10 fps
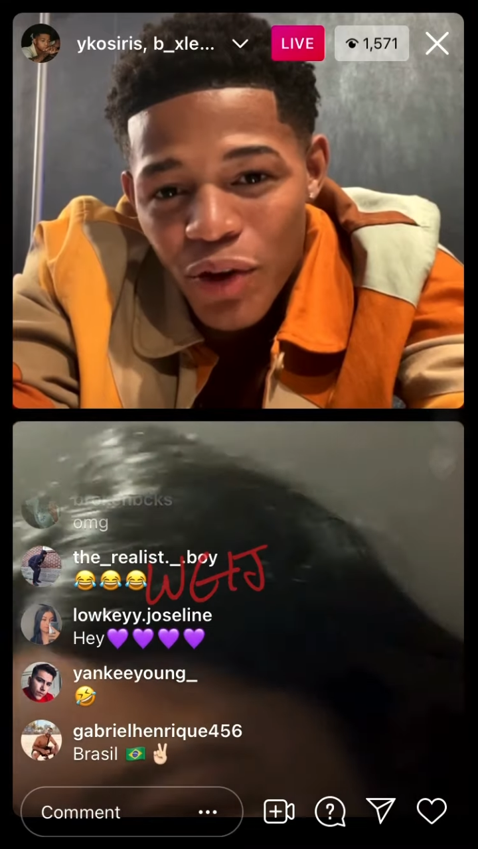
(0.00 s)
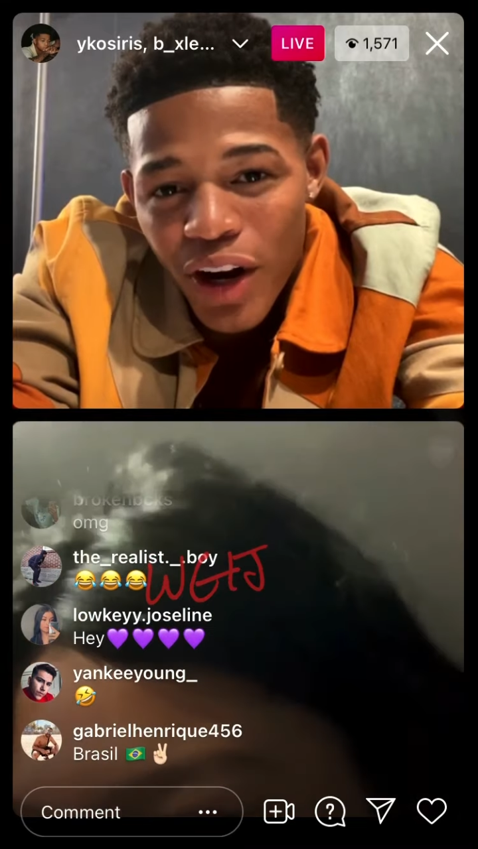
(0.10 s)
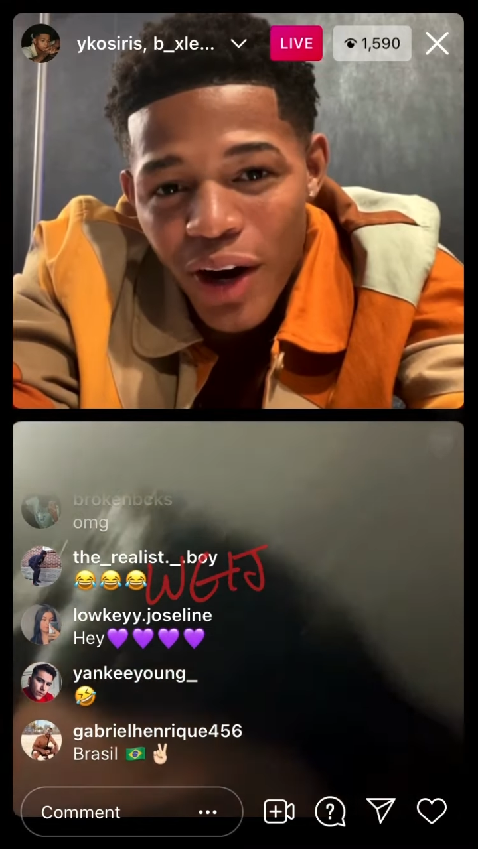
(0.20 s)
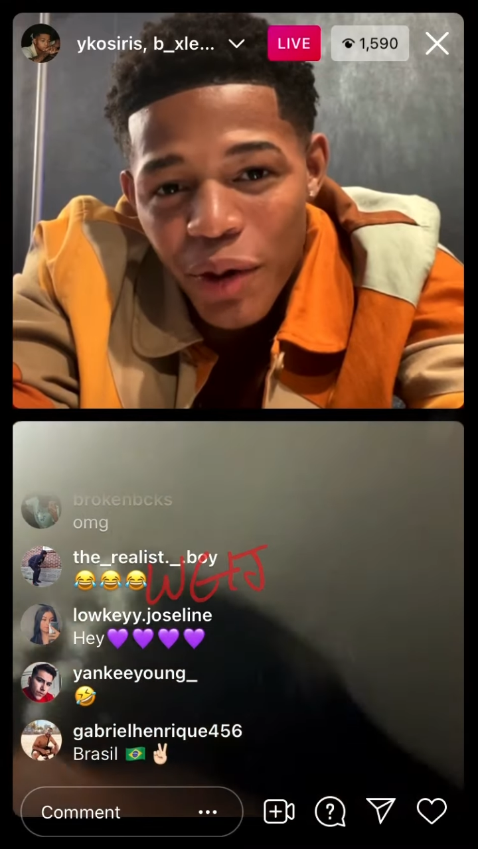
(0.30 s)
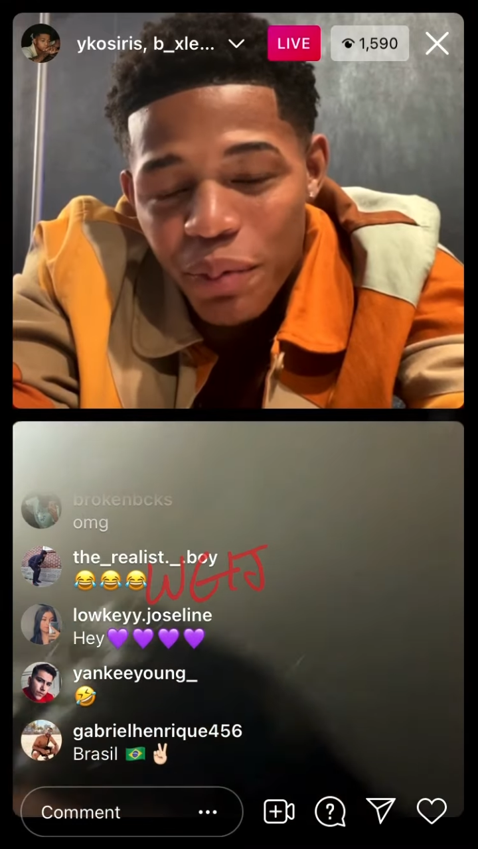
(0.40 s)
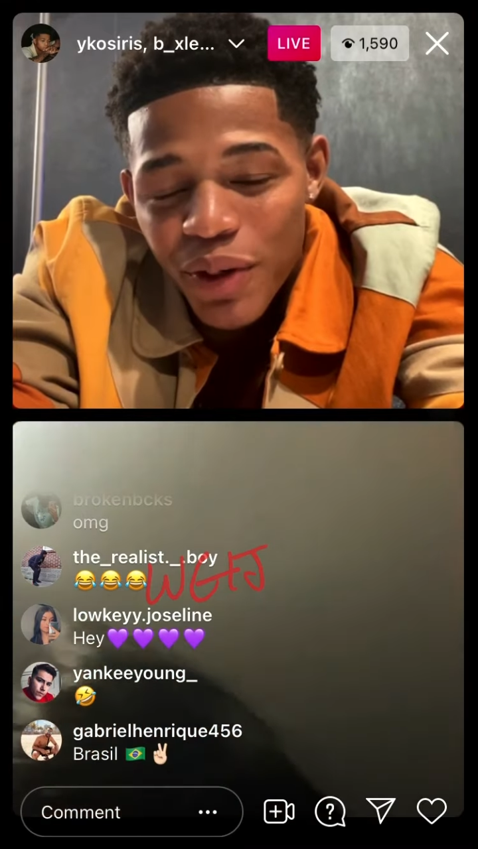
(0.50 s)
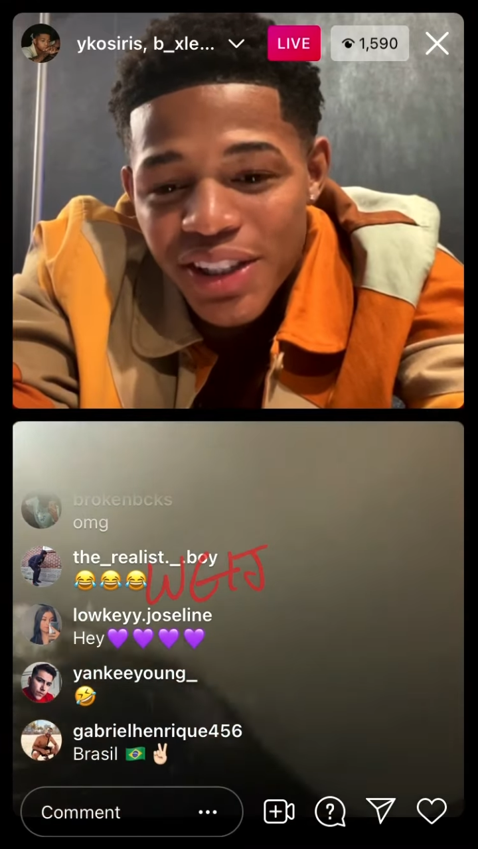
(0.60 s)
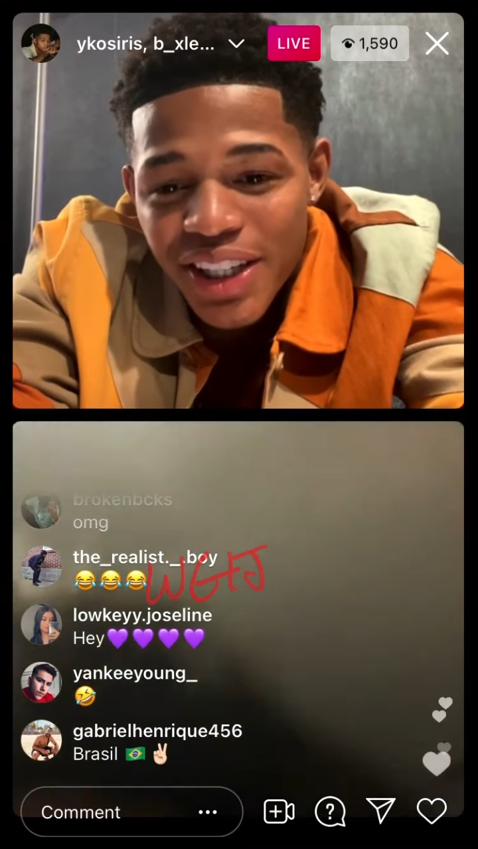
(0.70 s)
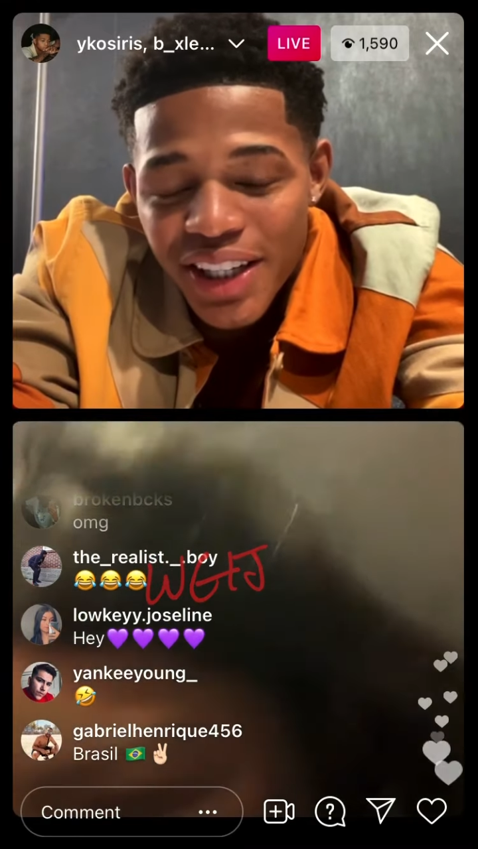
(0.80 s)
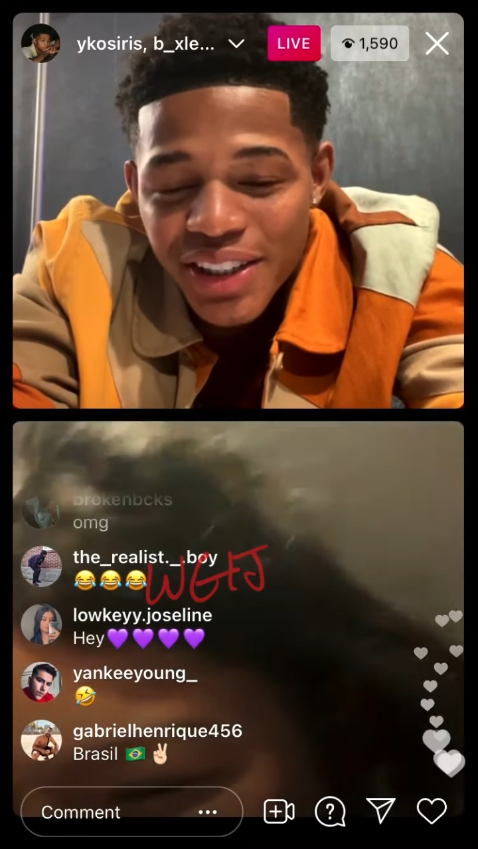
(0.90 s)
Bro, I
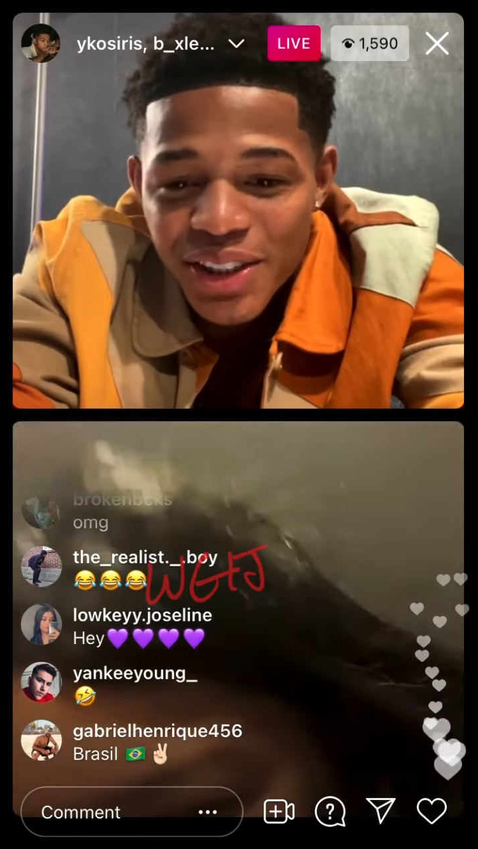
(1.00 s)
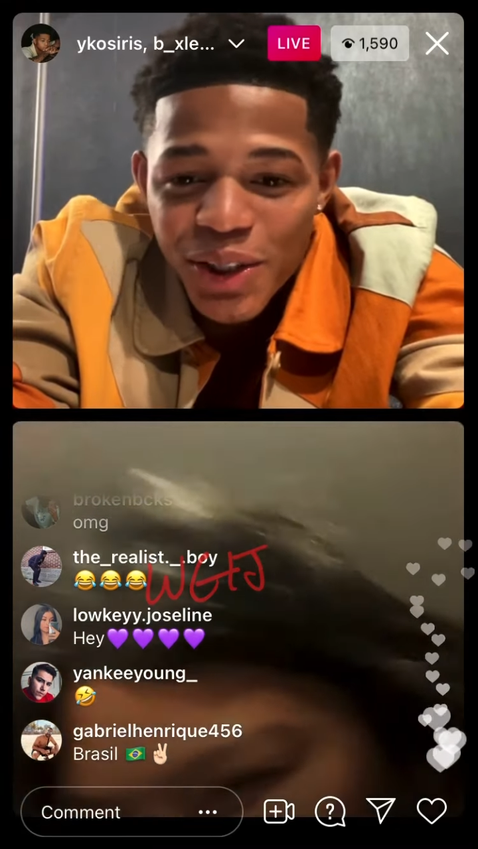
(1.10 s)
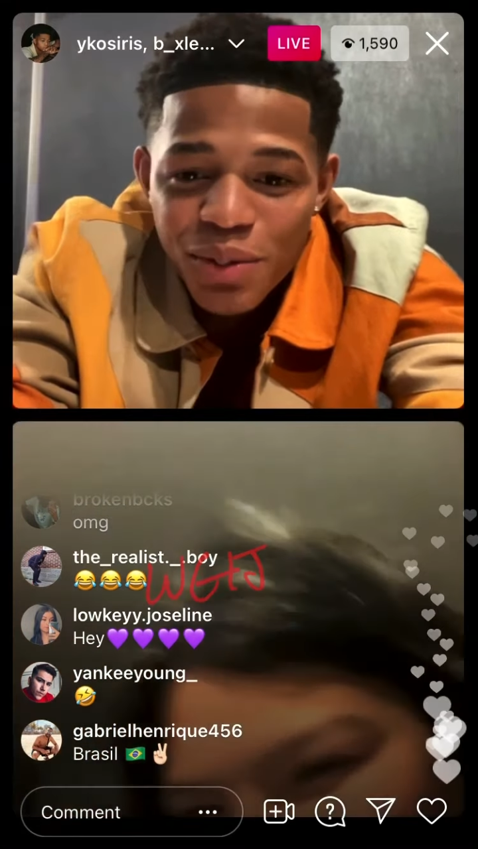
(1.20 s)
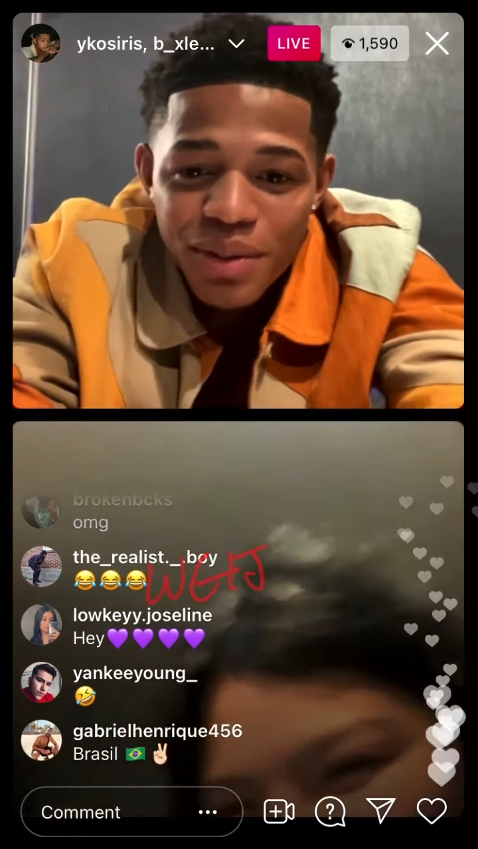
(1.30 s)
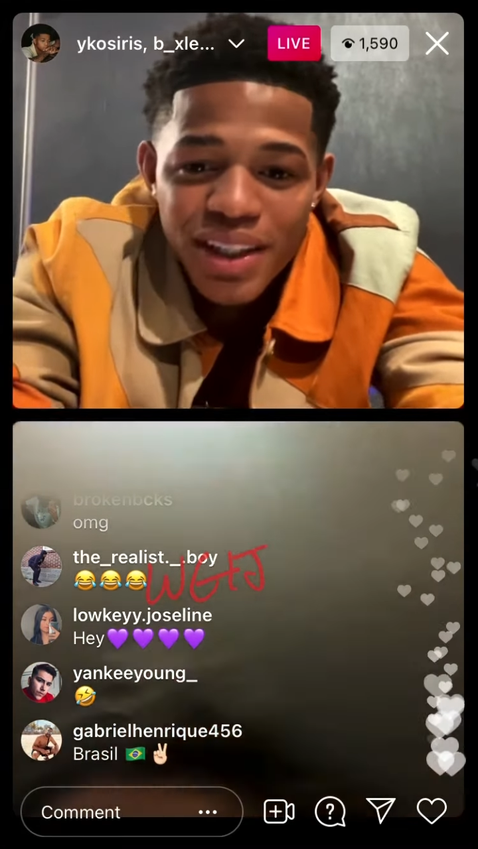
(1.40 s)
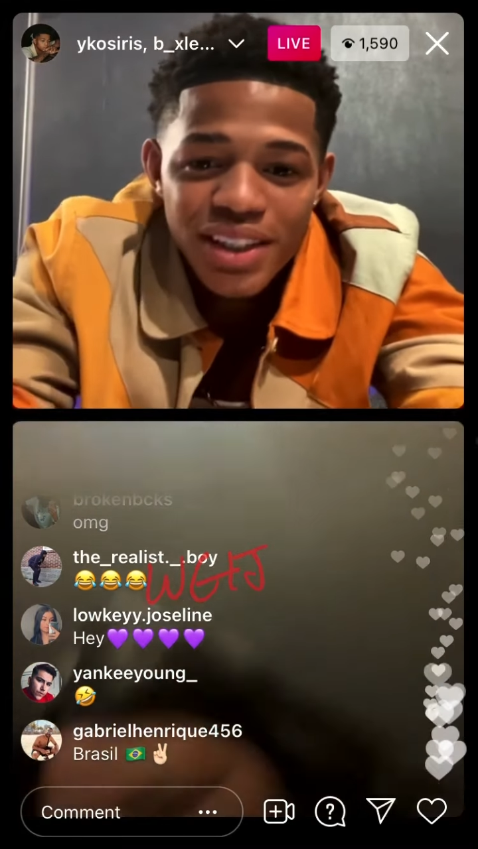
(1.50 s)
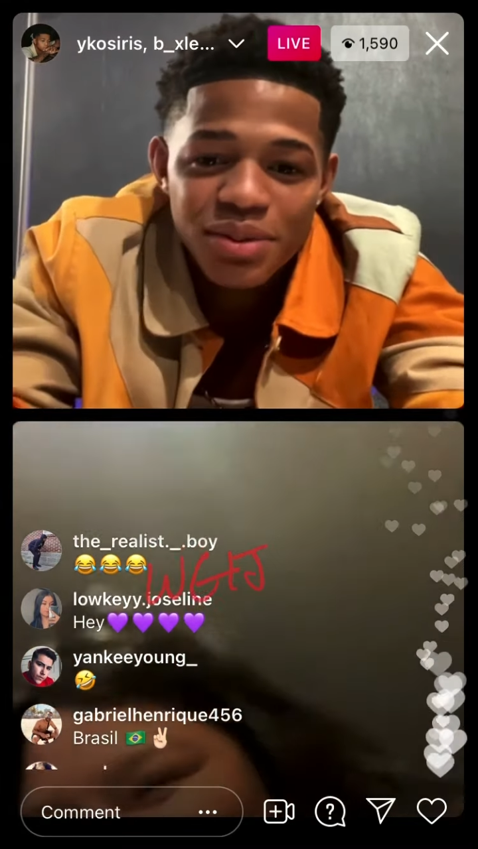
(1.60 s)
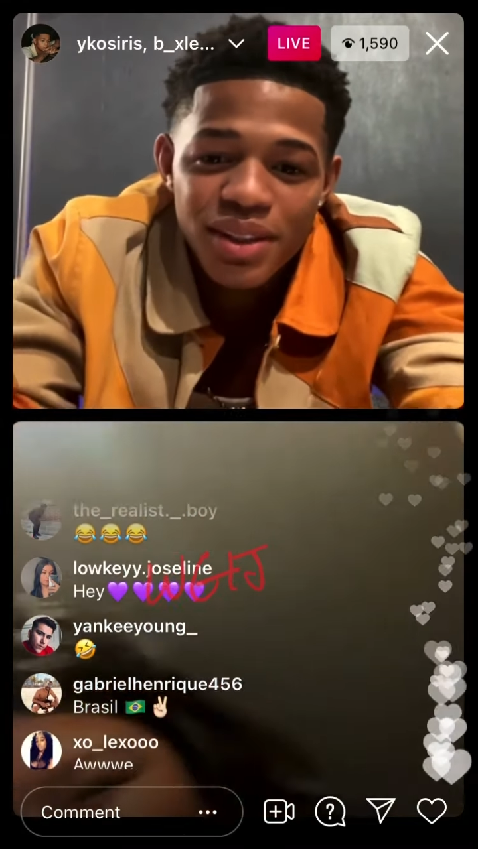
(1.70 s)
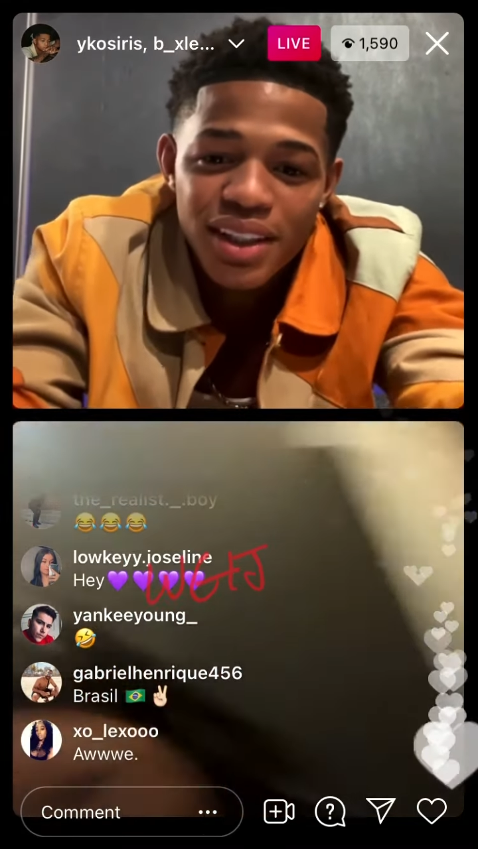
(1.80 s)
appreciate it so much,